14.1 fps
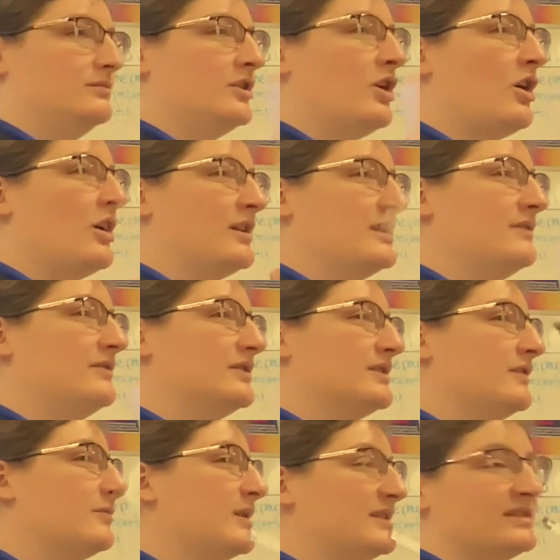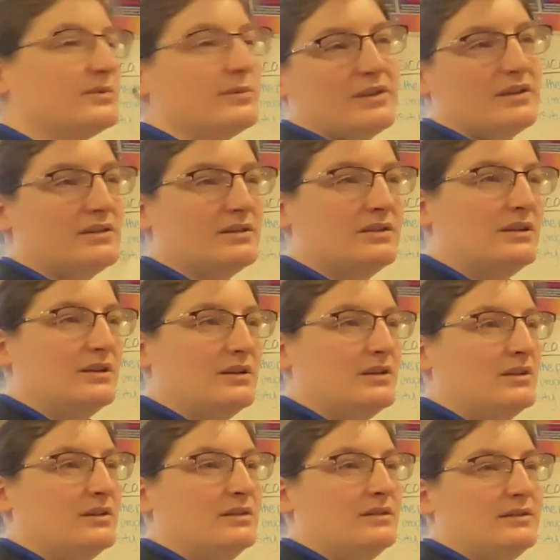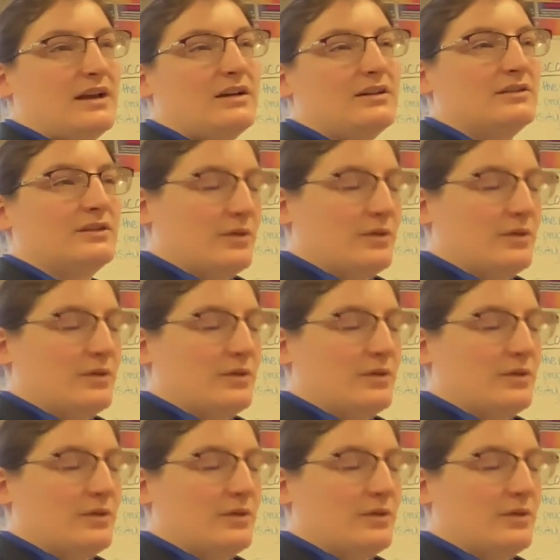the odd even stuff messes with it. Yeah,